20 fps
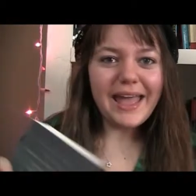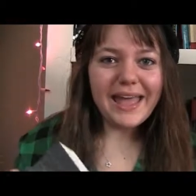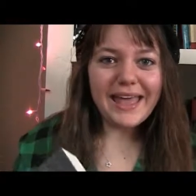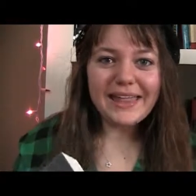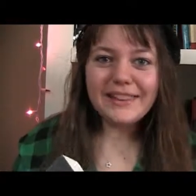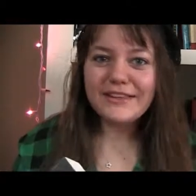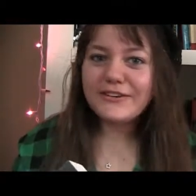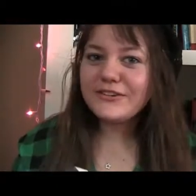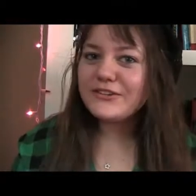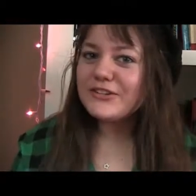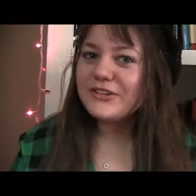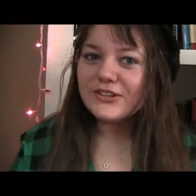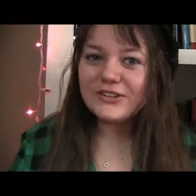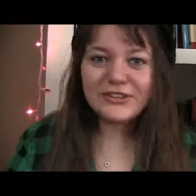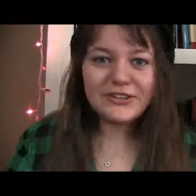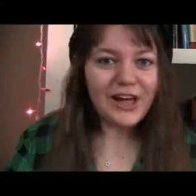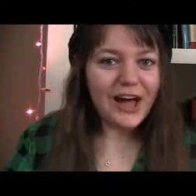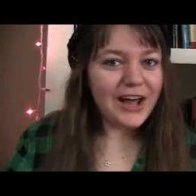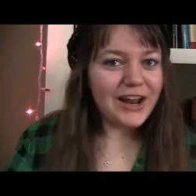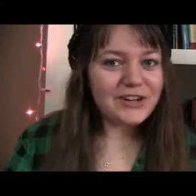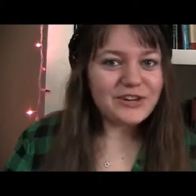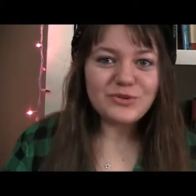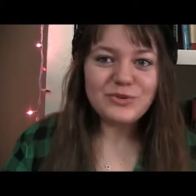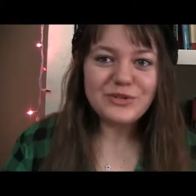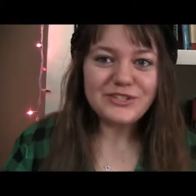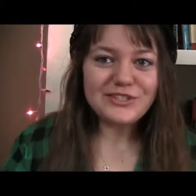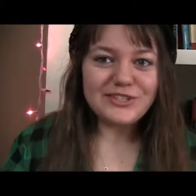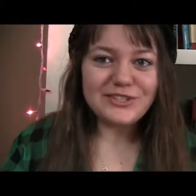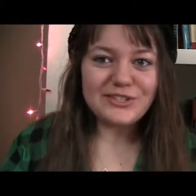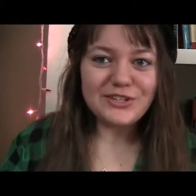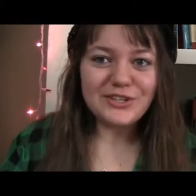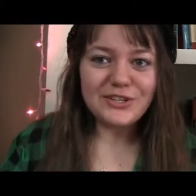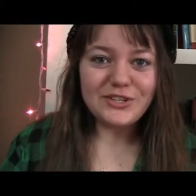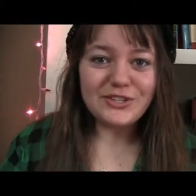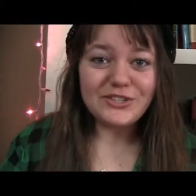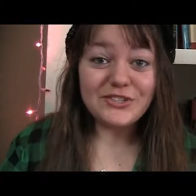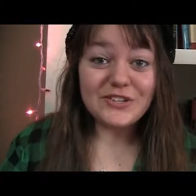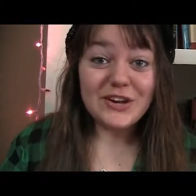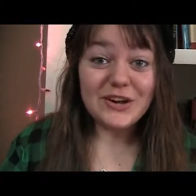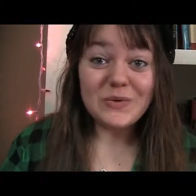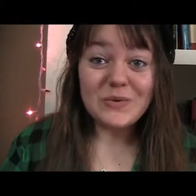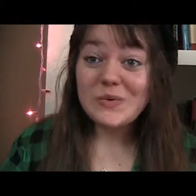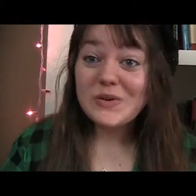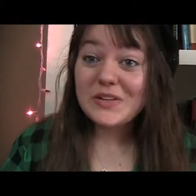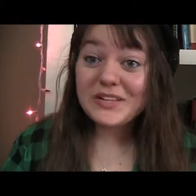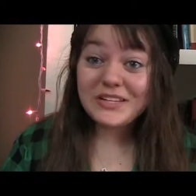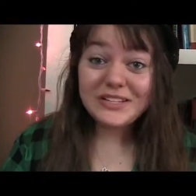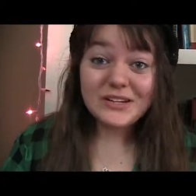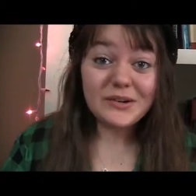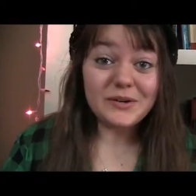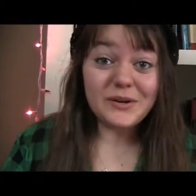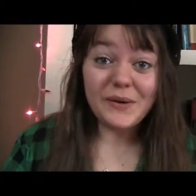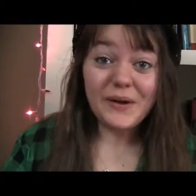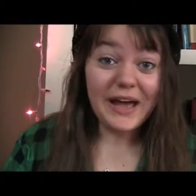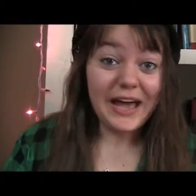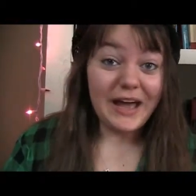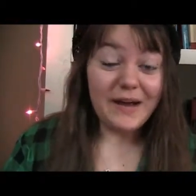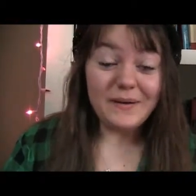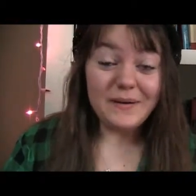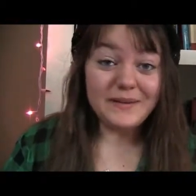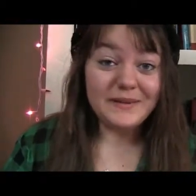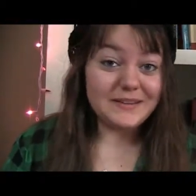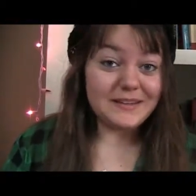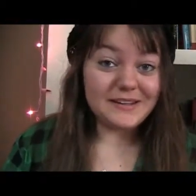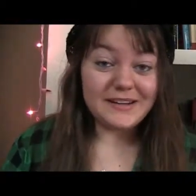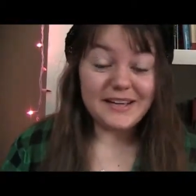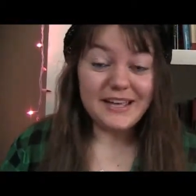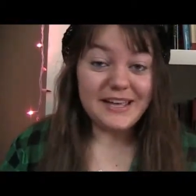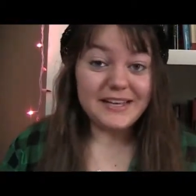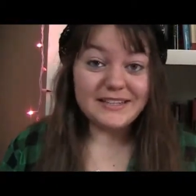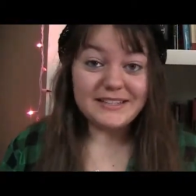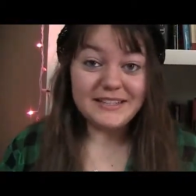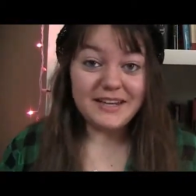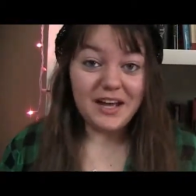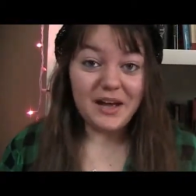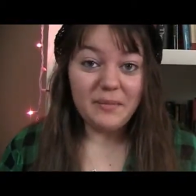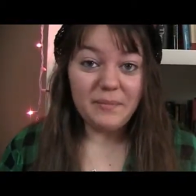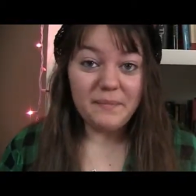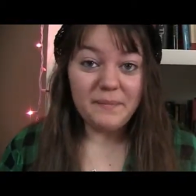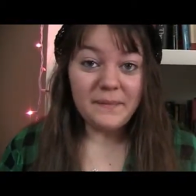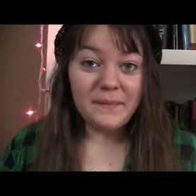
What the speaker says: There's a lot of twists and turns, and I really don't know how it's going to end up